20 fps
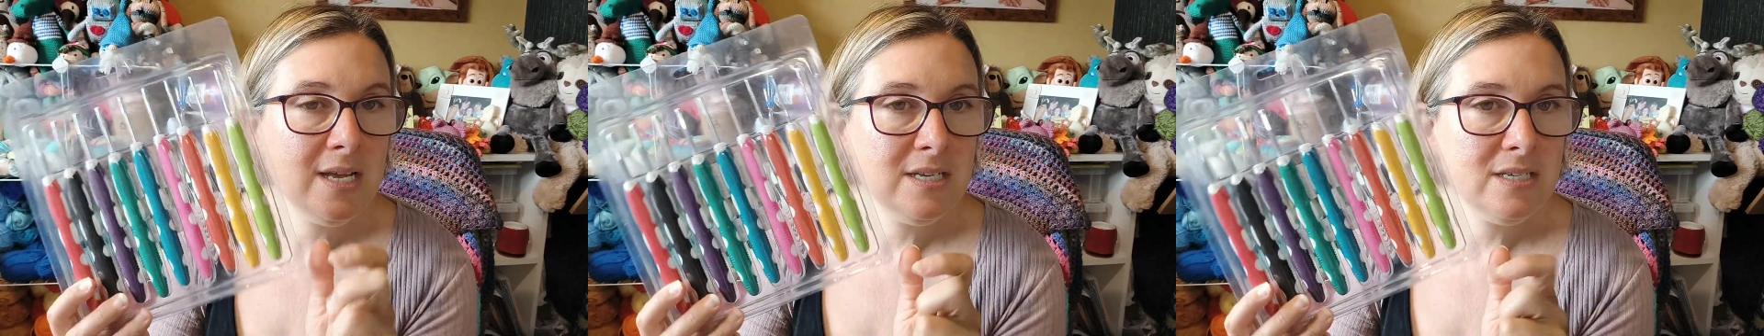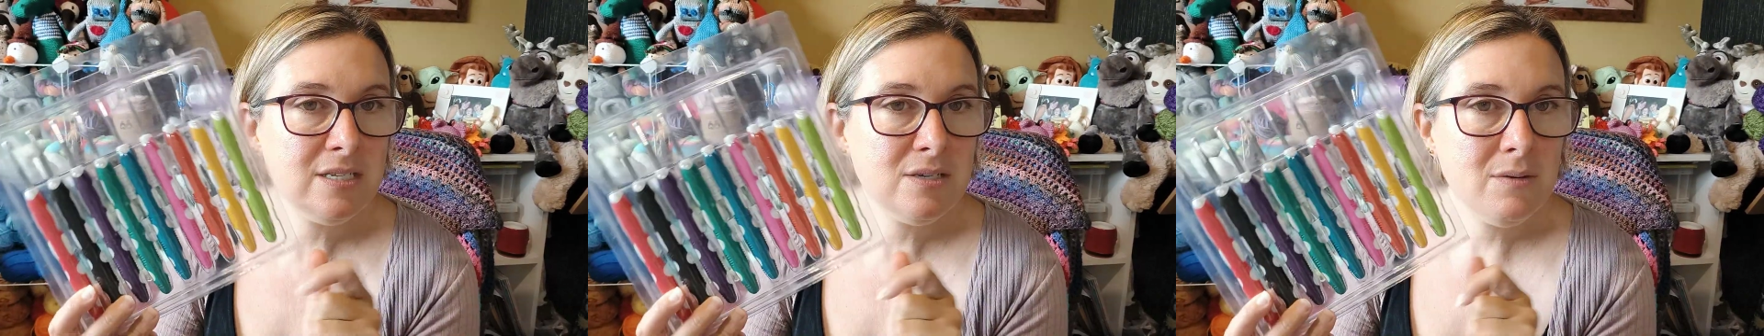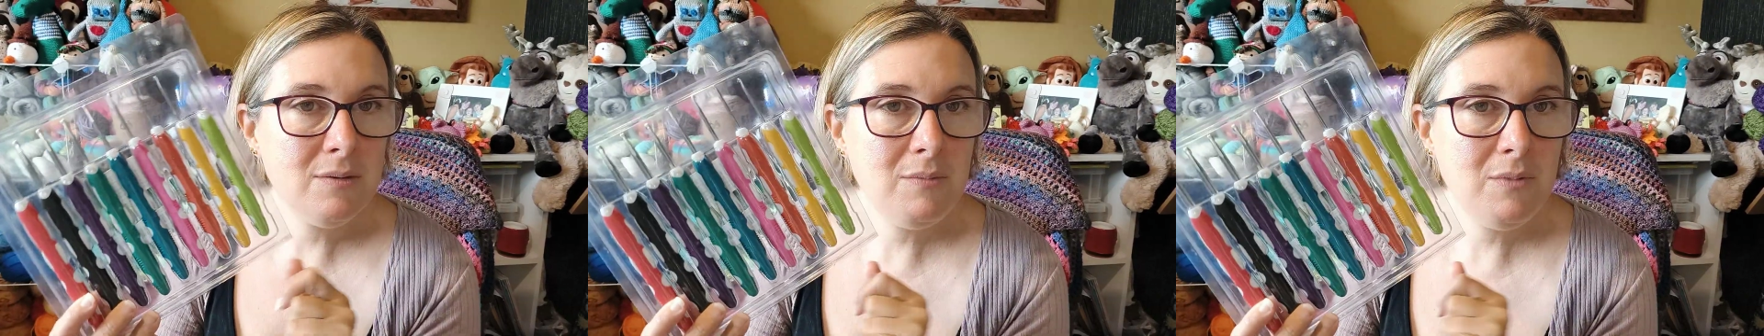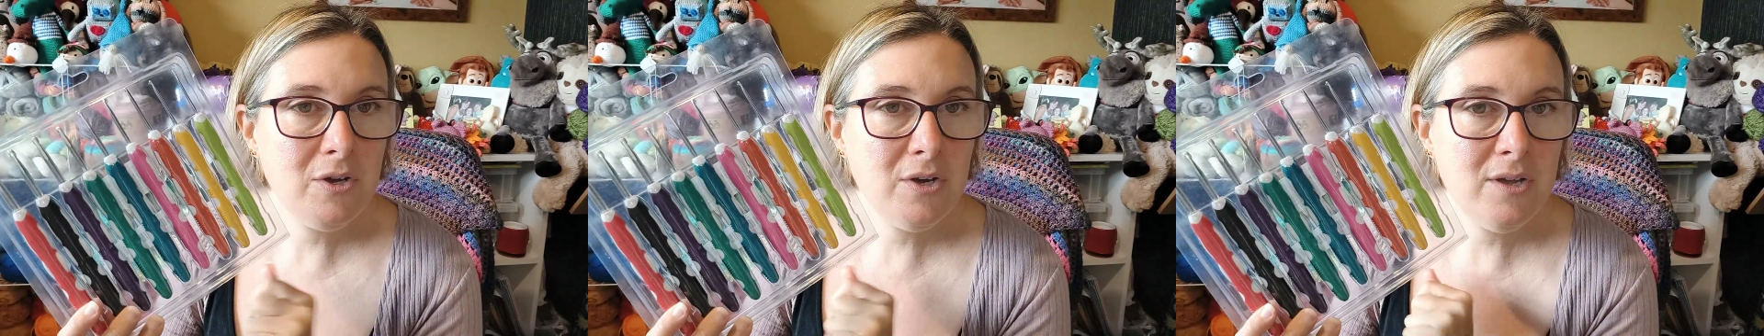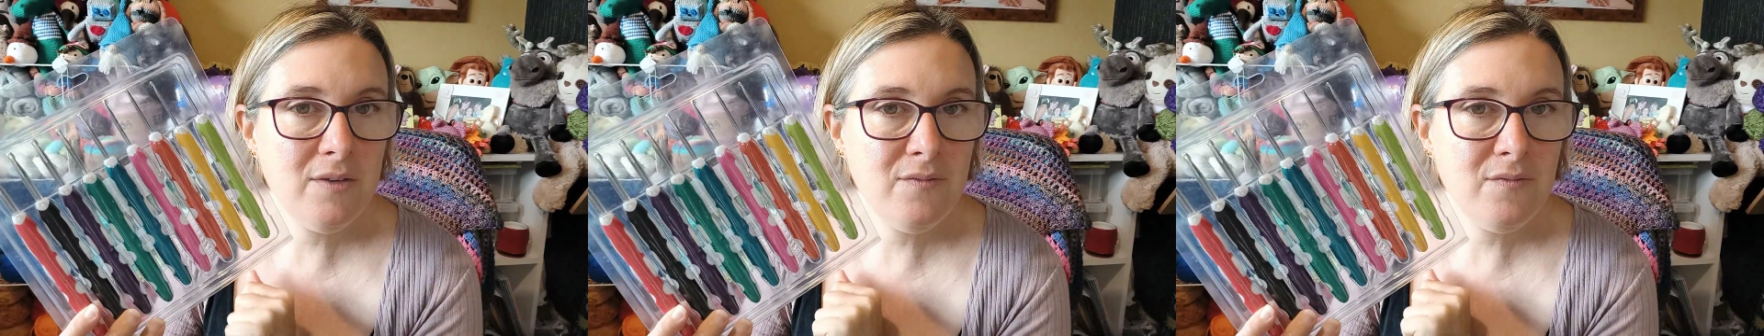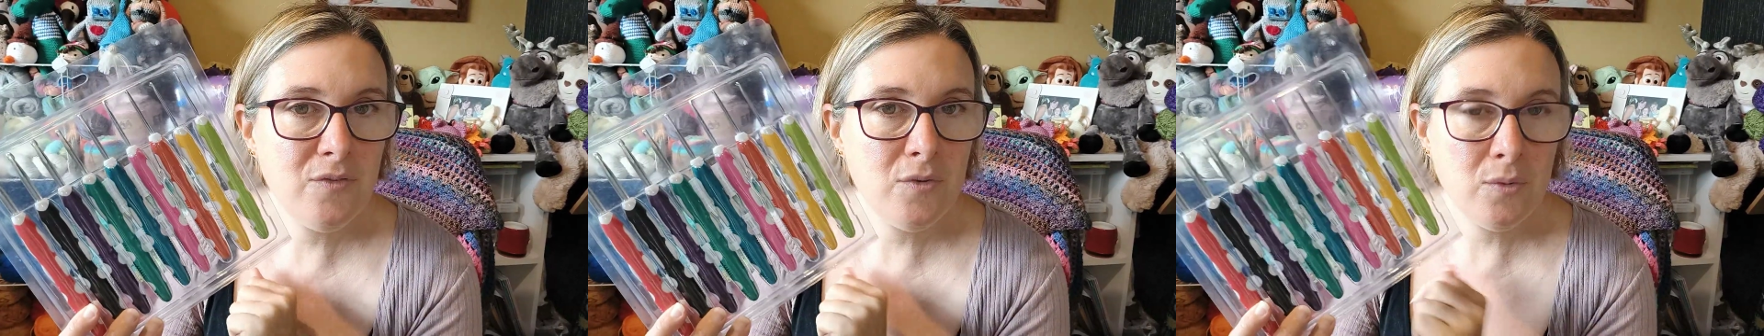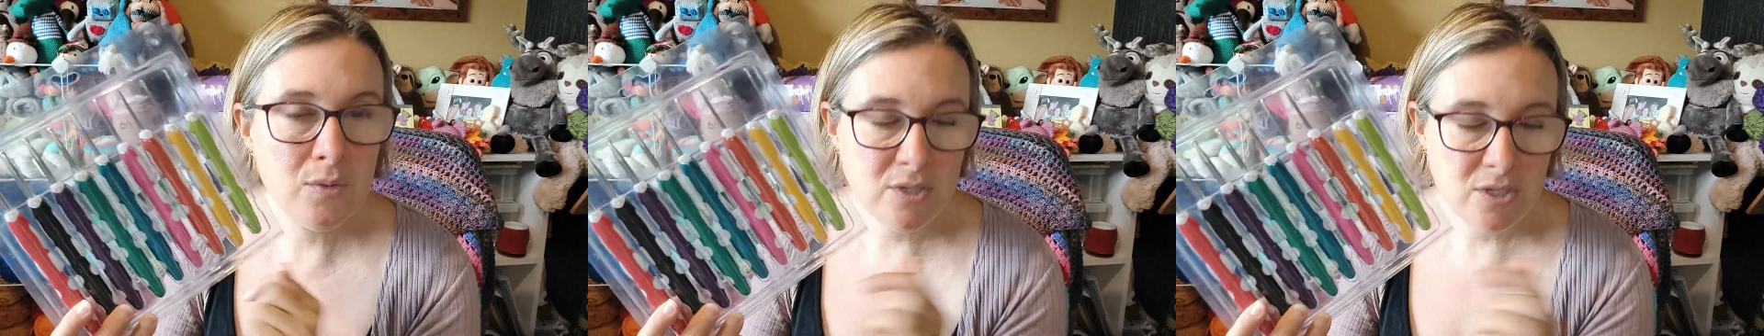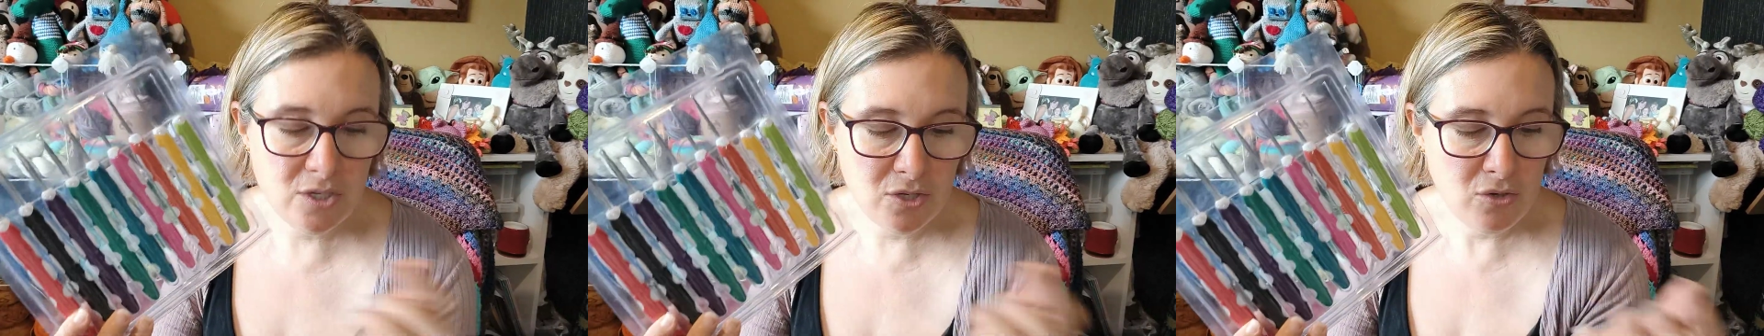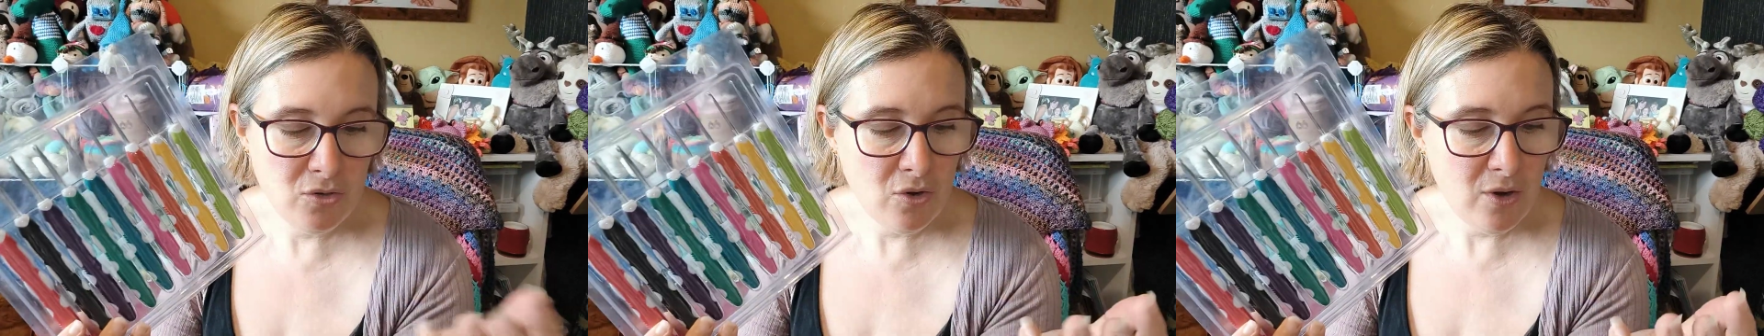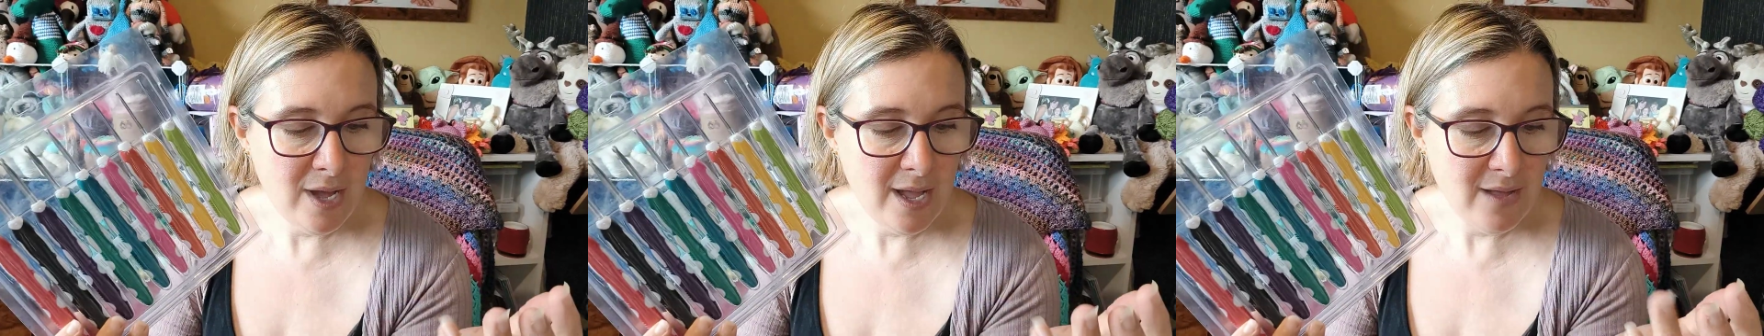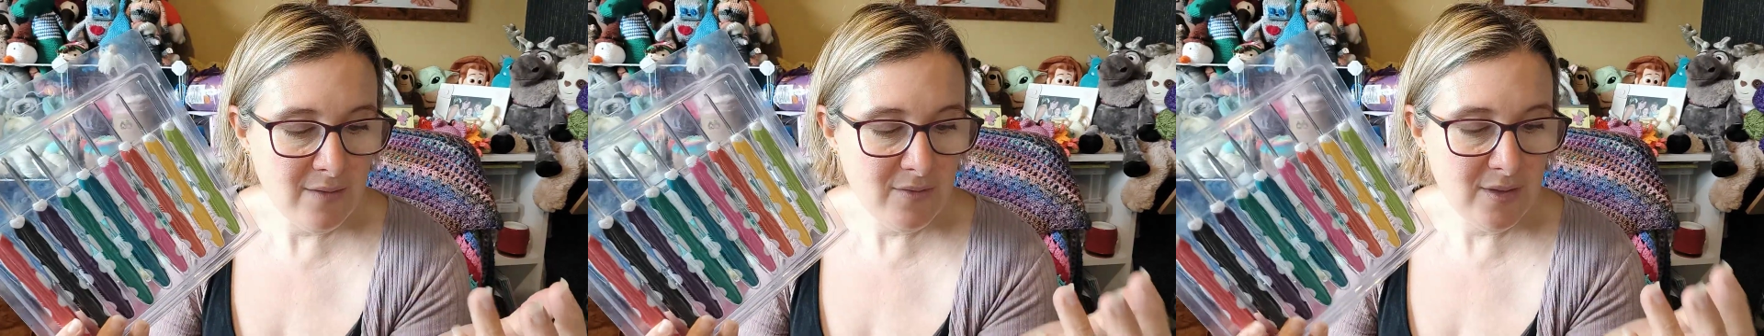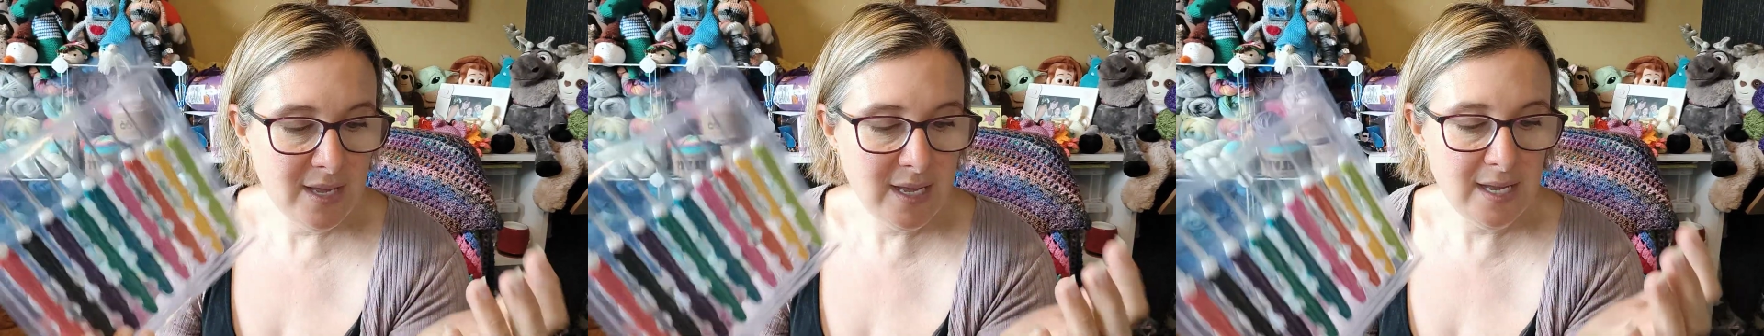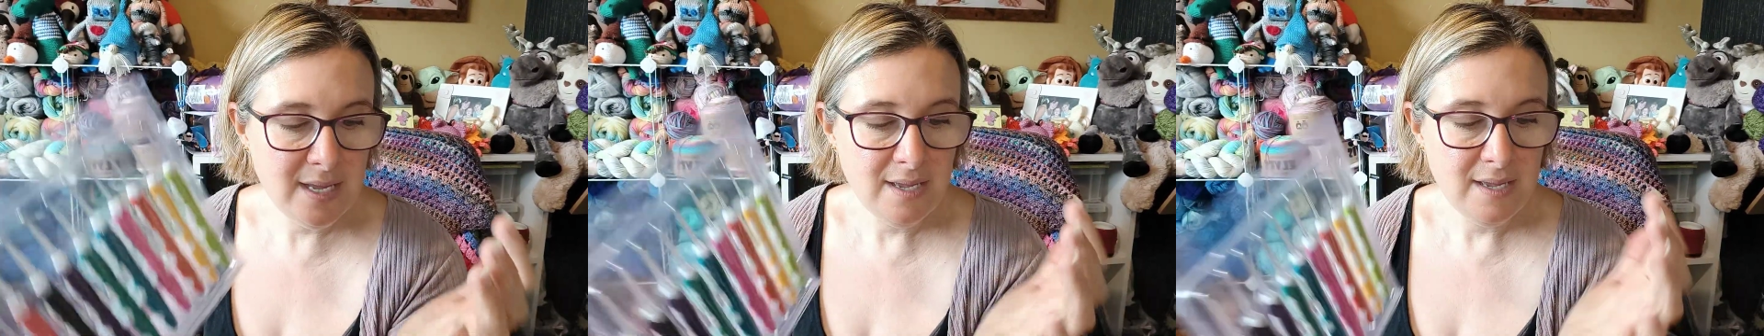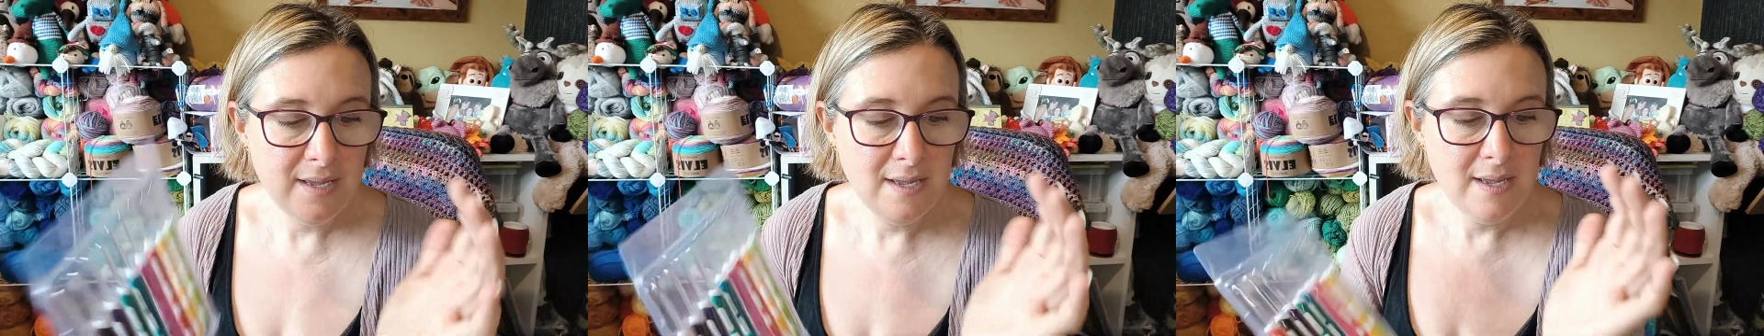so I'm looking forward to not having it